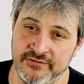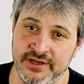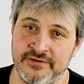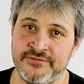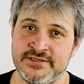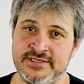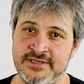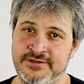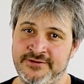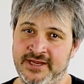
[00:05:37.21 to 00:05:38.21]
obviously
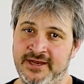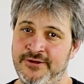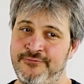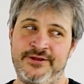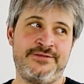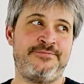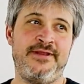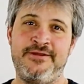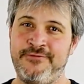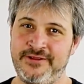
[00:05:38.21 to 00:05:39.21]
you can always
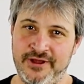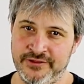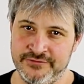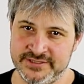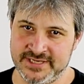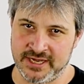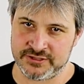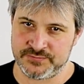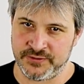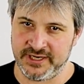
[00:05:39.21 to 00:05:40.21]
play with other sounds,
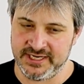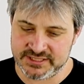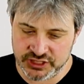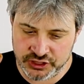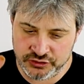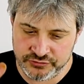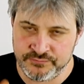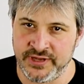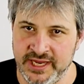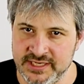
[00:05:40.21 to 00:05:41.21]
but it's a good
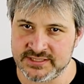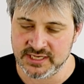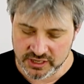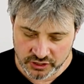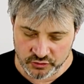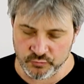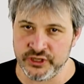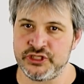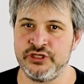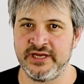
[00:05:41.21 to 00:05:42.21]
base on
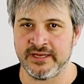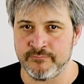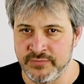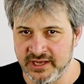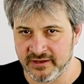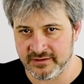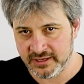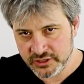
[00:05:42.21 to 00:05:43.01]
which you can build